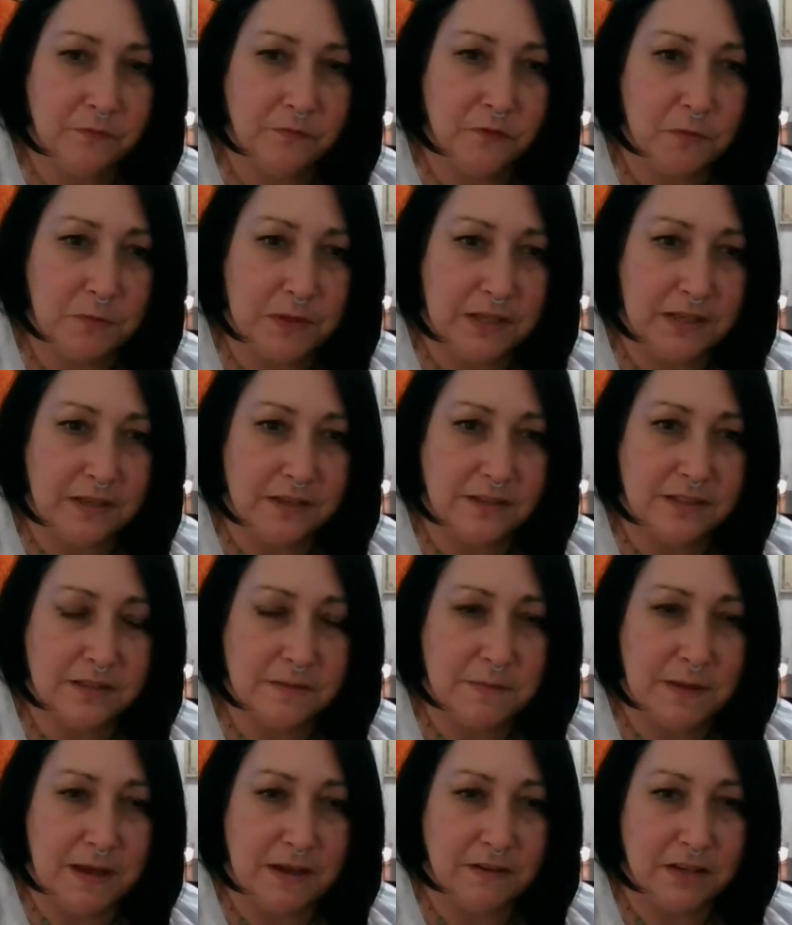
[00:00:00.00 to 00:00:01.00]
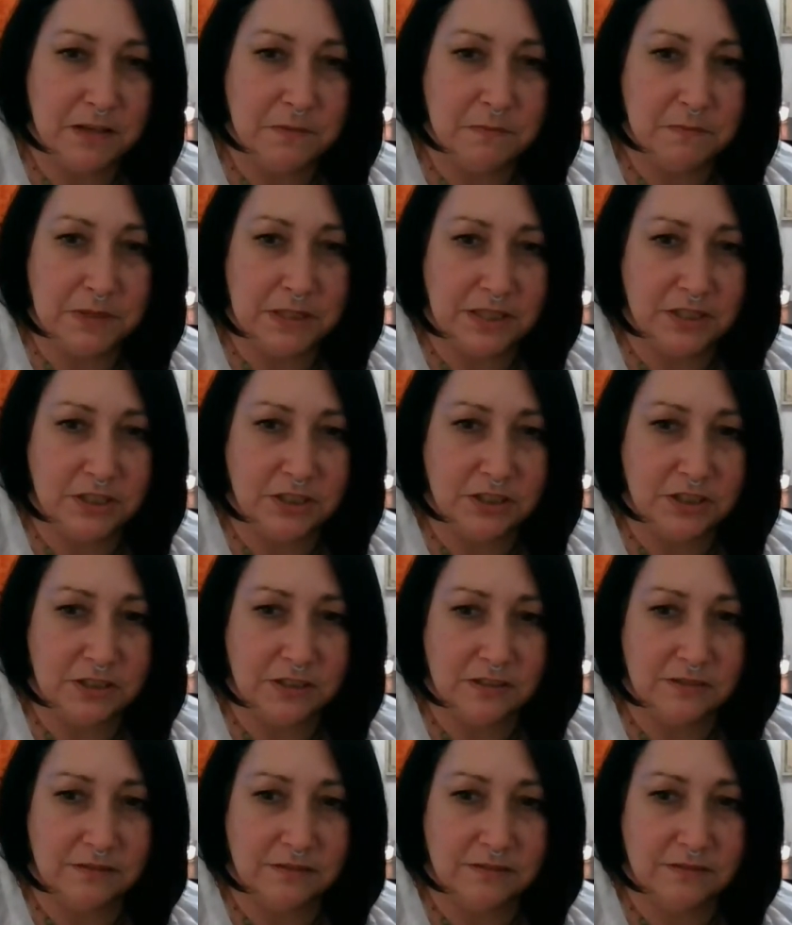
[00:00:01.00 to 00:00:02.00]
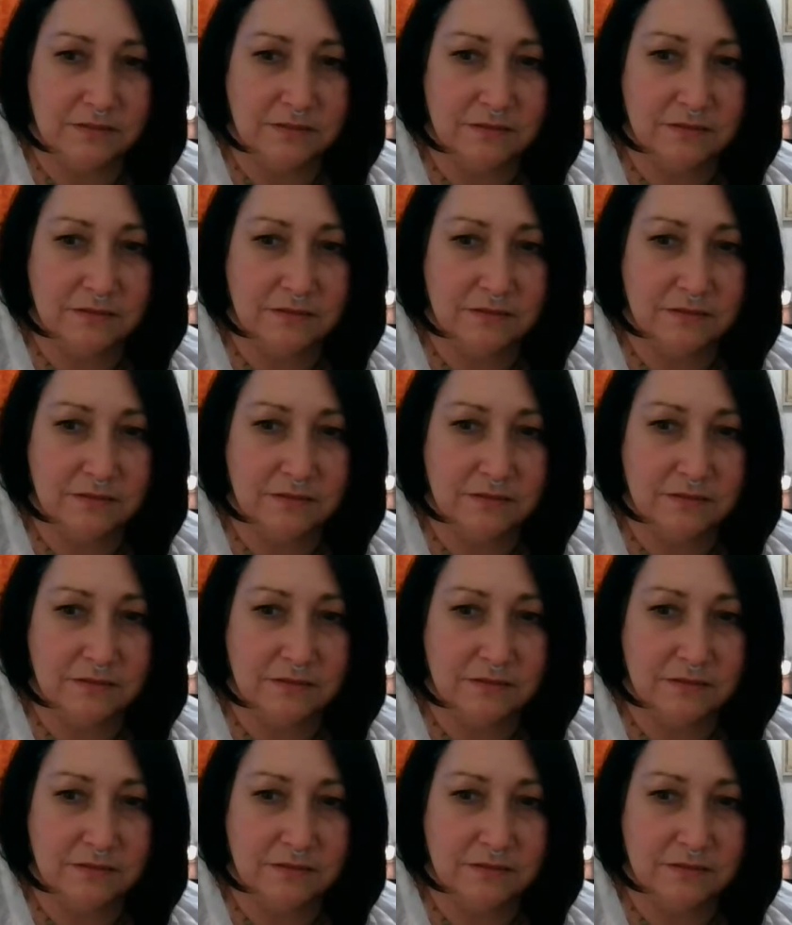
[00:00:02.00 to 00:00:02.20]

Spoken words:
for me, it's about completion,